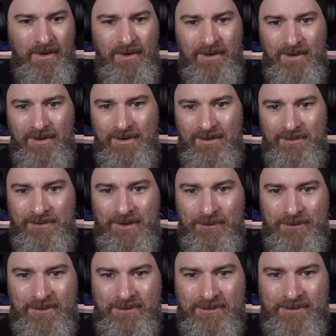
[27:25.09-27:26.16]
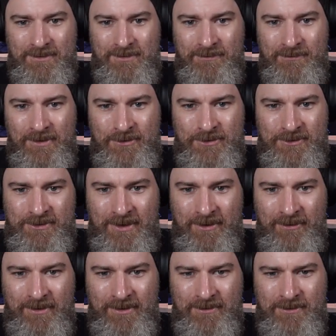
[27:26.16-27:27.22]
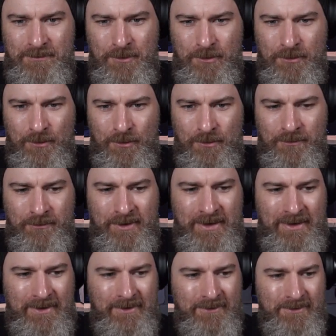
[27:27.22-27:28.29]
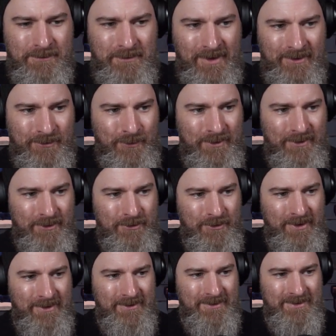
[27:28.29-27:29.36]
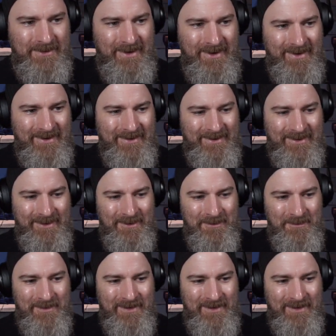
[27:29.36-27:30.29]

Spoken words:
There is vegetarianism or veganism as one of the traits, and I